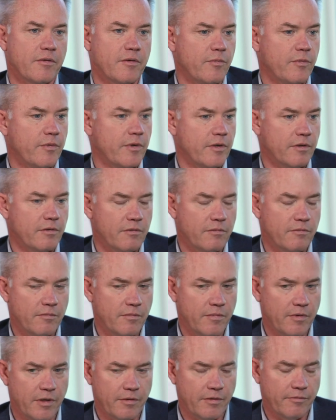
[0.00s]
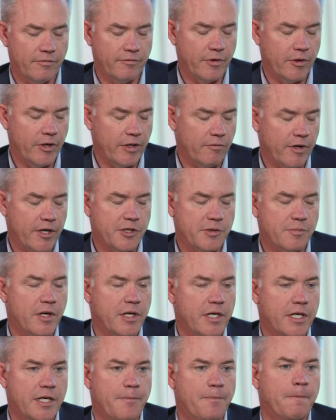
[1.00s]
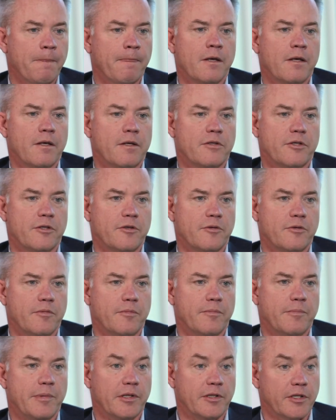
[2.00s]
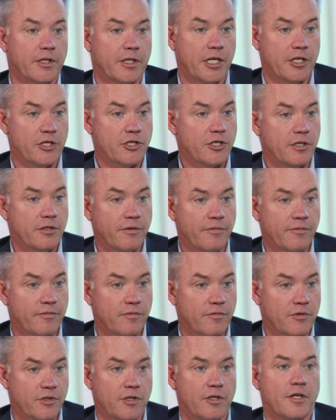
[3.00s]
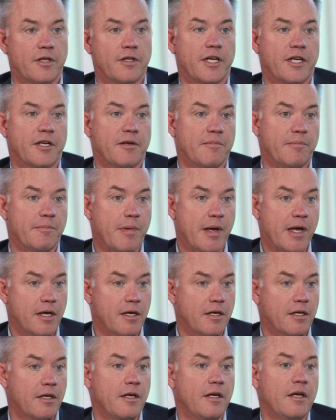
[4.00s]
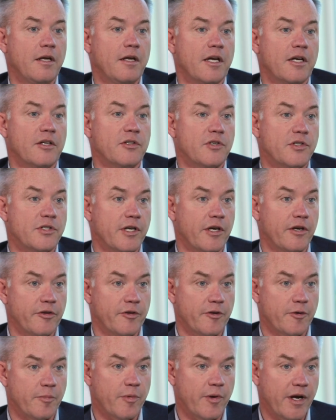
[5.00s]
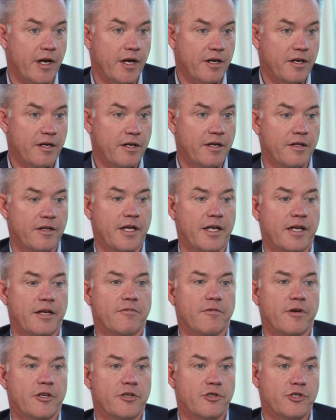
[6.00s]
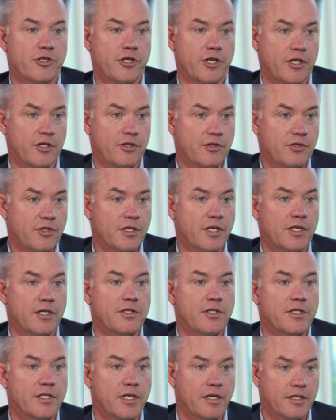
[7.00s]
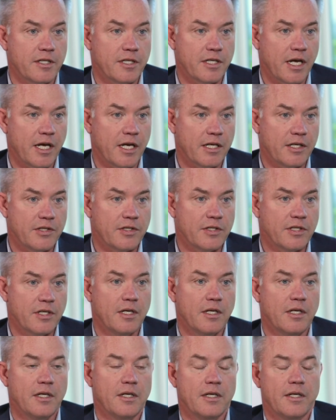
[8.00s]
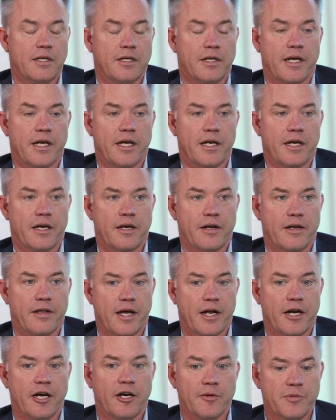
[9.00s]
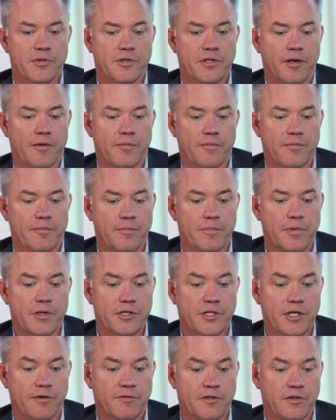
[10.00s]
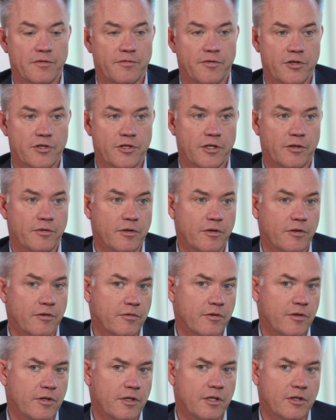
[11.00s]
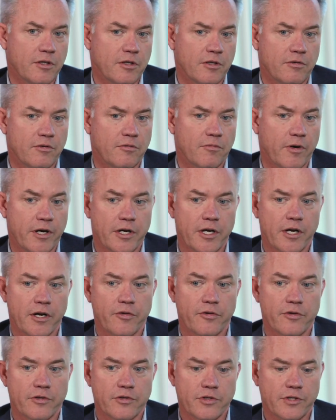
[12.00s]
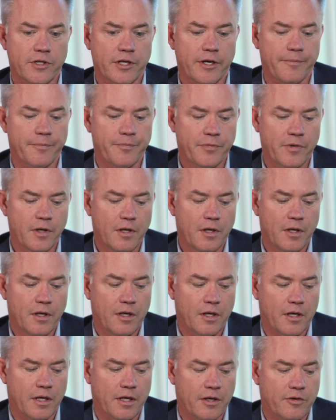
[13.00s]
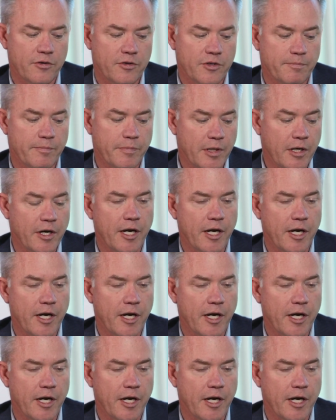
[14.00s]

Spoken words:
we raise money to build a kitchen so that they can bake and sell their bread. They raise chickens, they can sell the eggs, and that helps them be self-sufficient. Right now there's been an